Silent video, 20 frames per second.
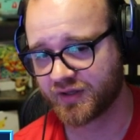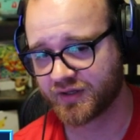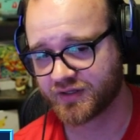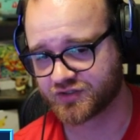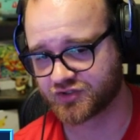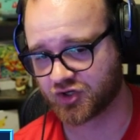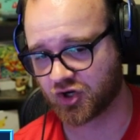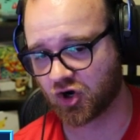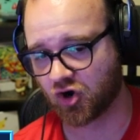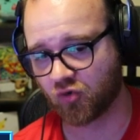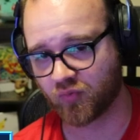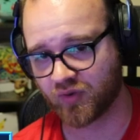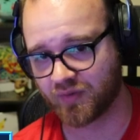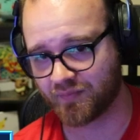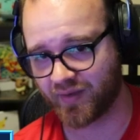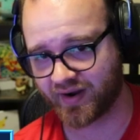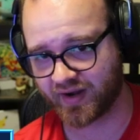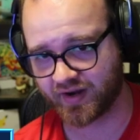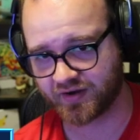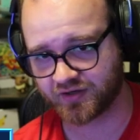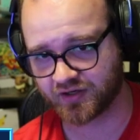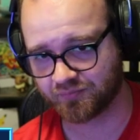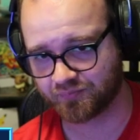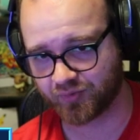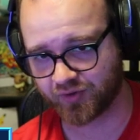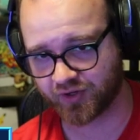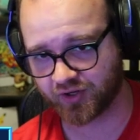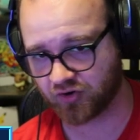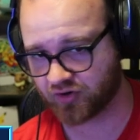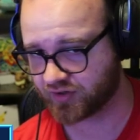so we might end up
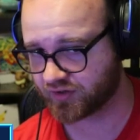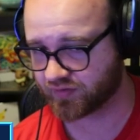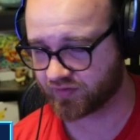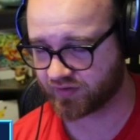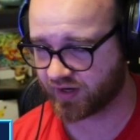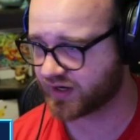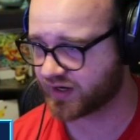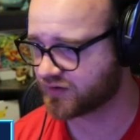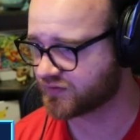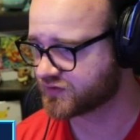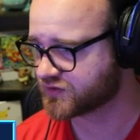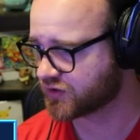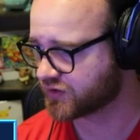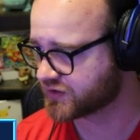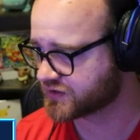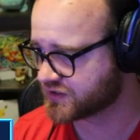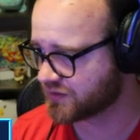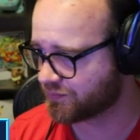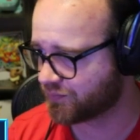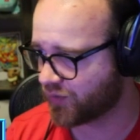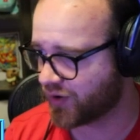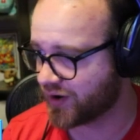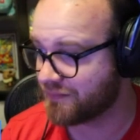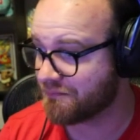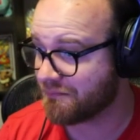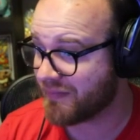putting her into the negative zone at some point.